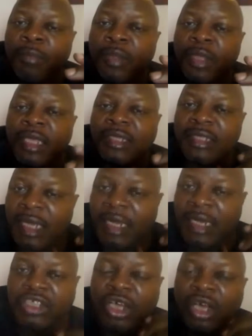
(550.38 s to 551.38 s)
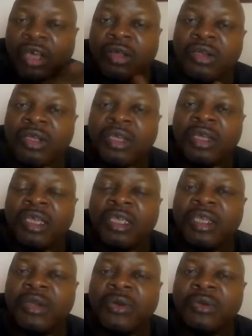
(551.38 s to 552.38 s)
peace, and I shall
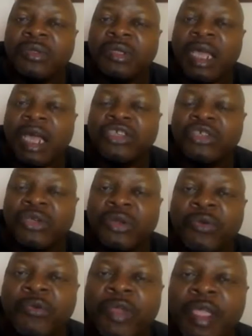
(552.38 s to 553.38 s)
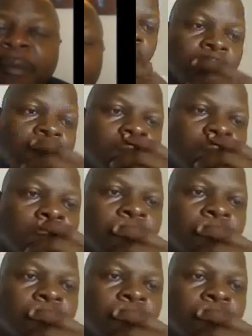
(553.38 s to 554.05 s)
catch you on the rebound.